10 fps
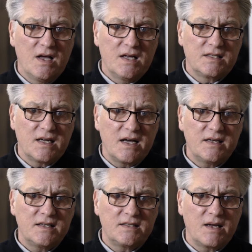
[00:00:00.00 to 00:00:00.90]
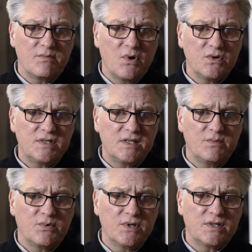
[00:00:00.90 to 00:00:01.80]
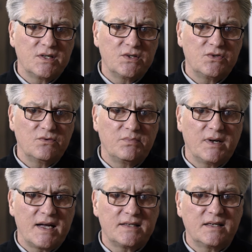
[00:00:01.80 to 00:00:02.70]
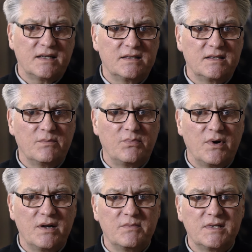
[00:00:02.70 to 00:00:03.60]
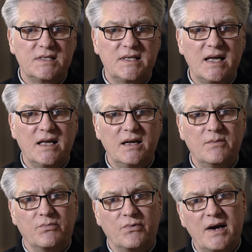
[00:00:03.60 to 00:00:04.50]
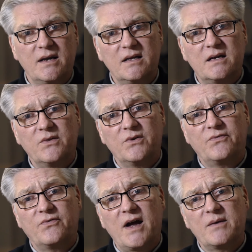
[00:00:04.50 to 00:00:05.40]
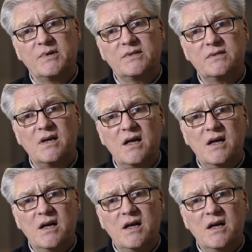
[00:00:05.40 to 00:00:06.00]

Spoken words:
Scientists say most seabirds consume plastic at some point, mistaking brightly colored fragments